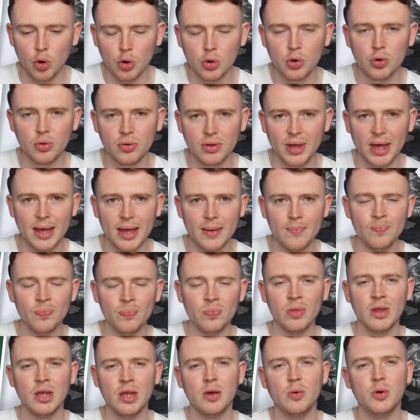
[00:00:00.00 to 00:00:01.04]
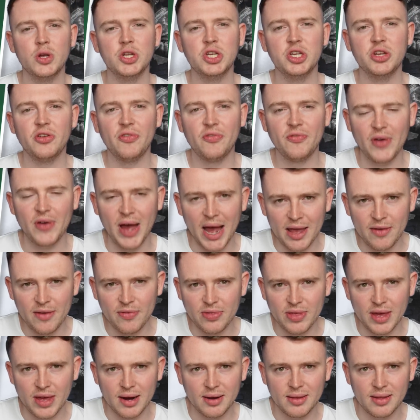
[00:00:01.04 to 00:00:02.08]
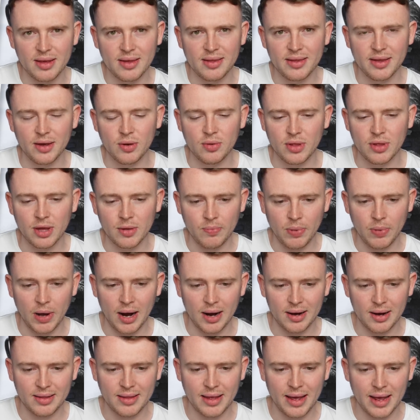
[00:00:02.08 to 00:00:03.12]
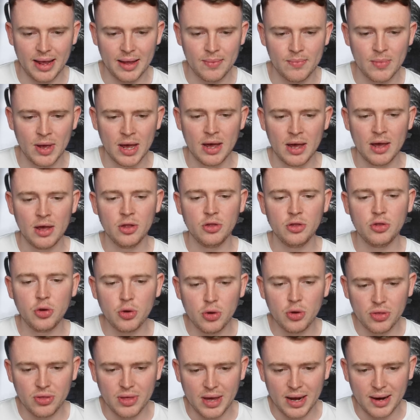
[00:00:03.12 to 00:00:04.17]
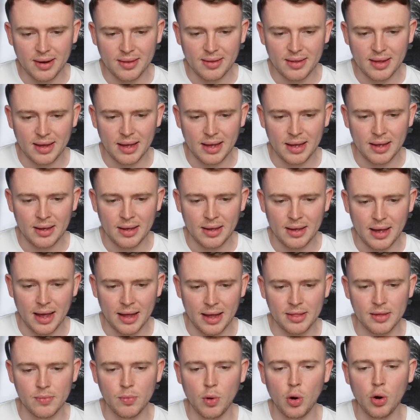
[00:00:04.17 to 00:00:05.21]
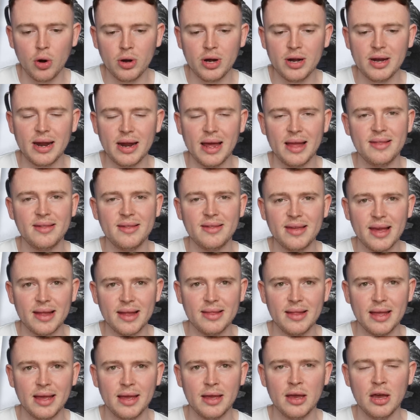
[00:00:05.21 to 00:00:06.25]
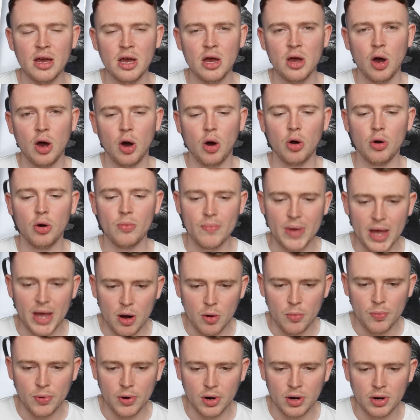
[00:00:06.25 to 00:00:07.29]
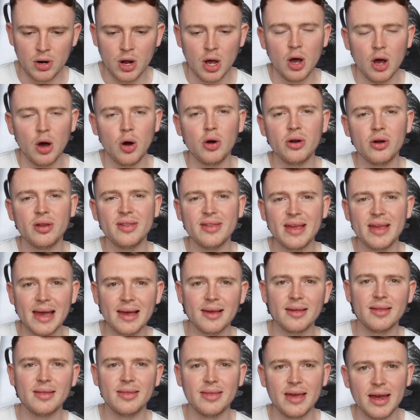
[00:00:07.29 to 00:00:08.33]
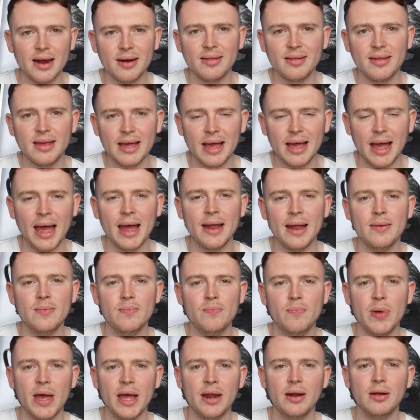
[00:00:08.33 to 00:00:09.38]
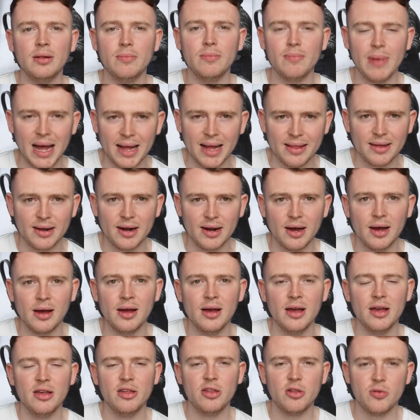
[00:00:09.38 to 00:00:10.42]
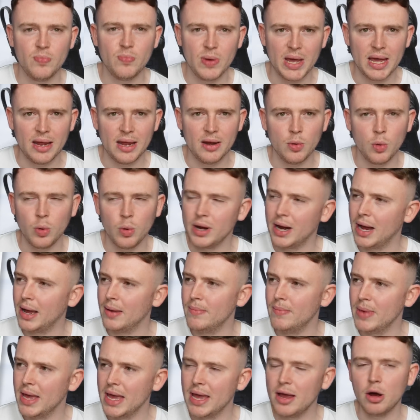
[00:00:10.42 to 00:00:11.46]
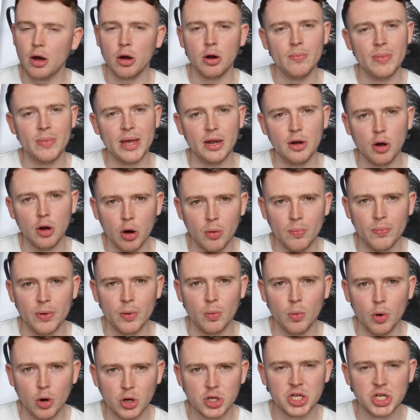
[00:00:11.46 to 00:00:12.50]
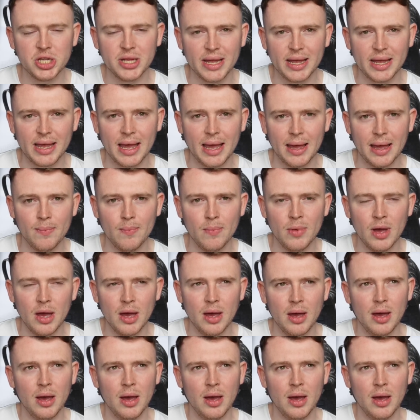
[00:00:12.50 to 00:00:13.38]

local time, which is 5:30 Celtic Park time, 2:30 in the morning in Sydney or Melbourne, or 6:30 in Benalmádena, Spain, where I may or may not be watching the game